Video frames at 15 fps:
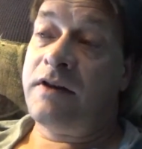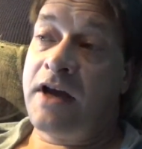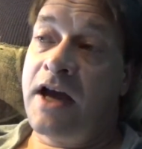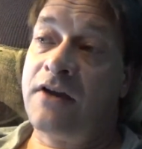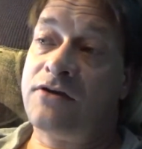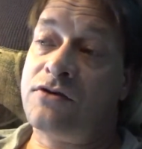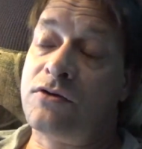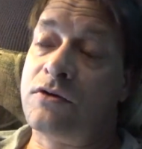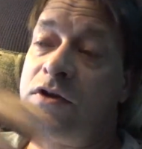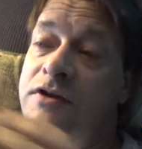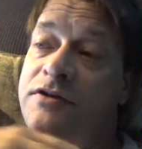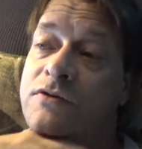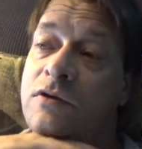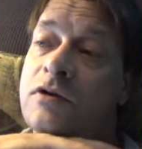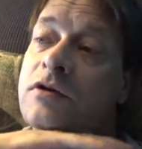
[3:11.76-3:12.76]
the actual
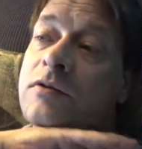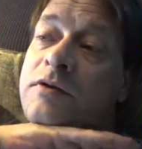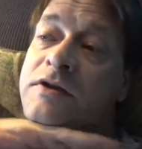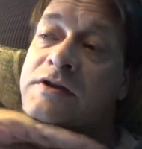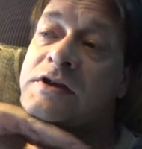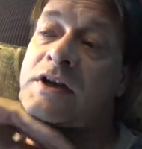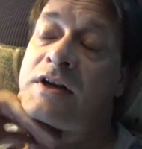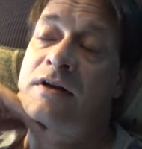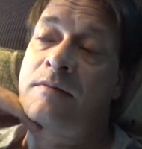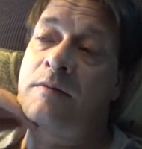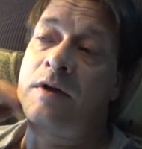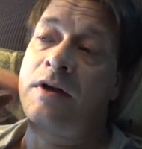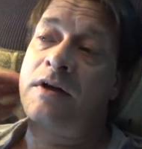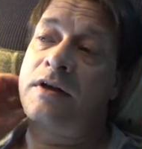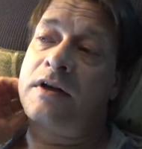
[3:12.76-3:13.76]
historic ones said it.
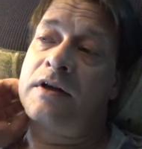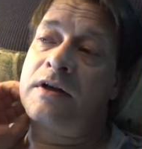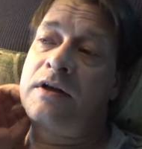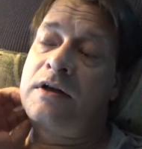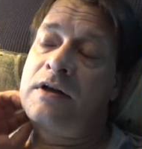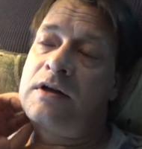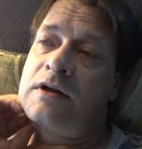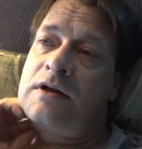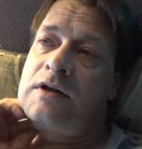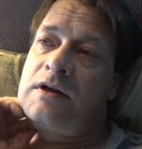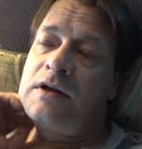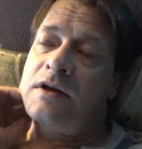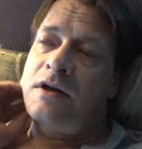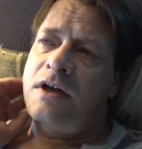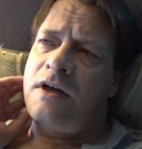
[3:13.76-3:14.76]
But
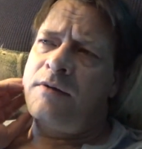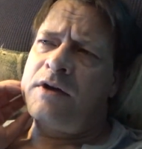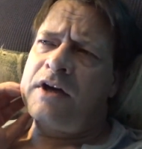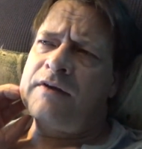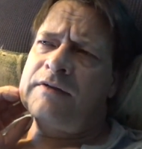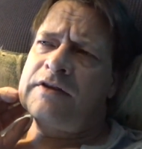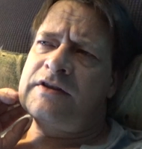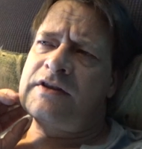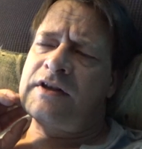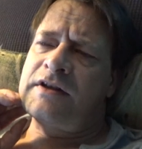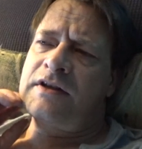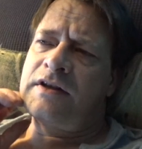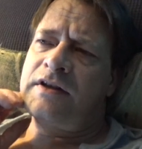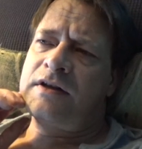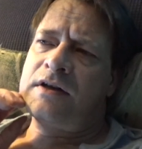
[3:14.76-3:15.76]
Edward Gibbon
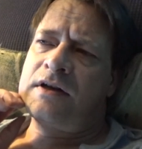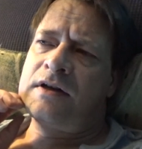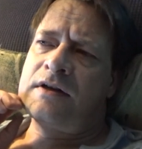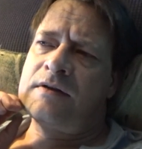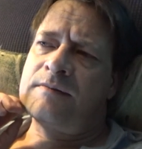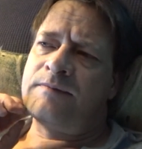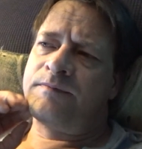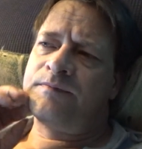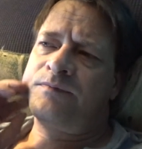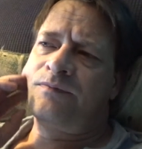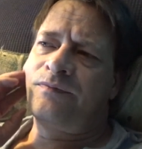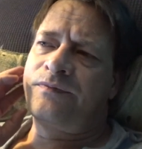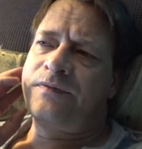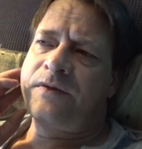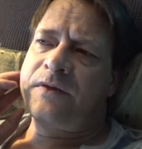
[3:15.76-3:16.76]
said that
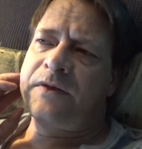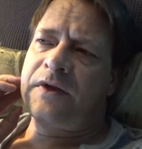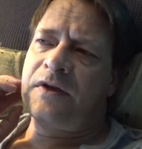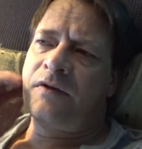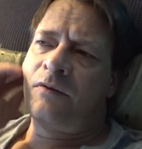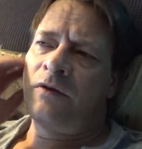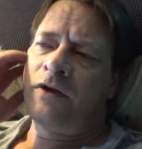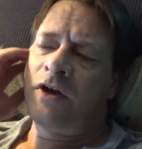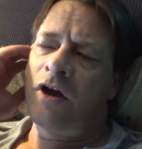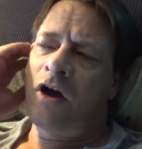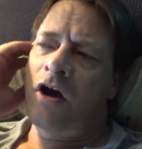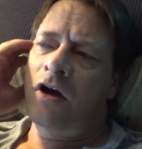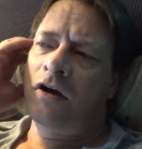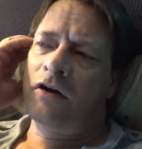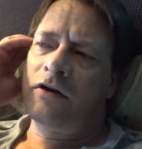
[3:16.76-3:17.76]
when the
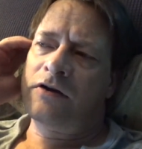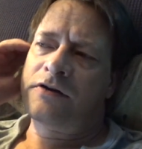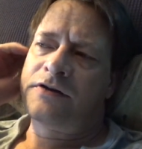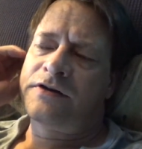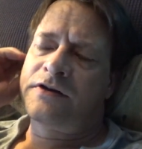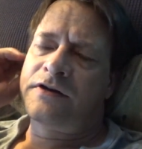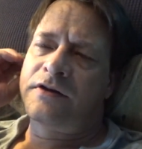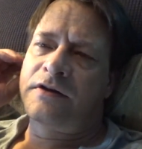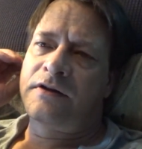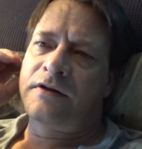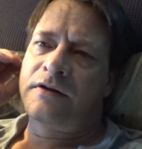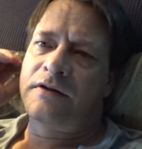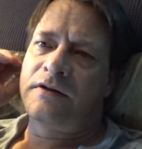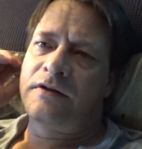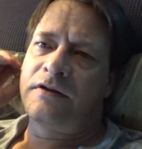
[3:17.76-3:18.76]
augurs
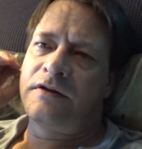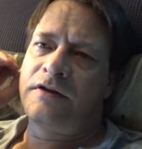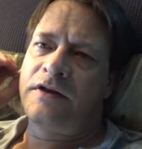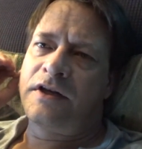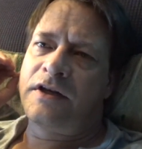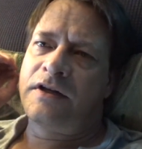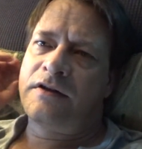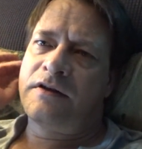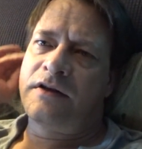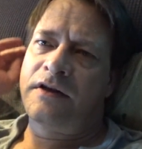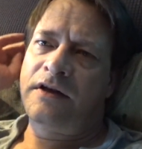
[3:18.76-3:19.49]
did